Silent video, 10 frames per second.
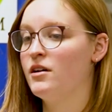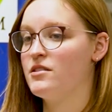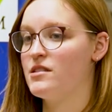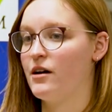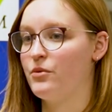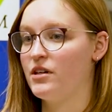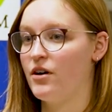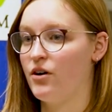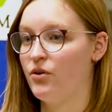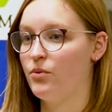so that we
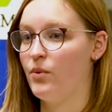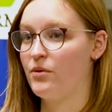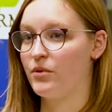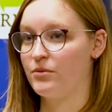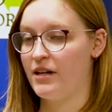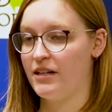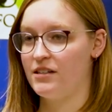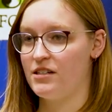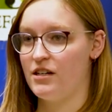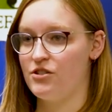know when we're running
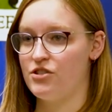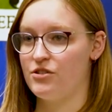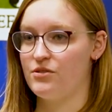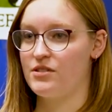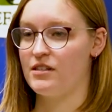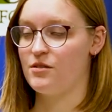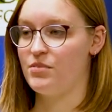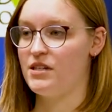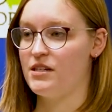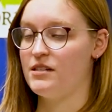into issues, it's a
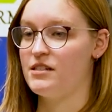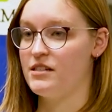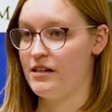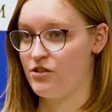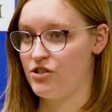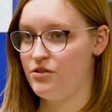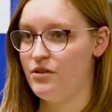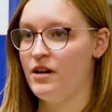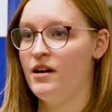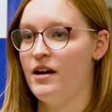PET
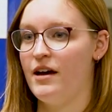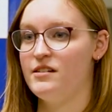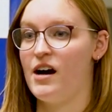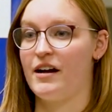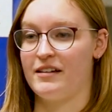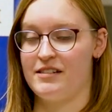issue and not a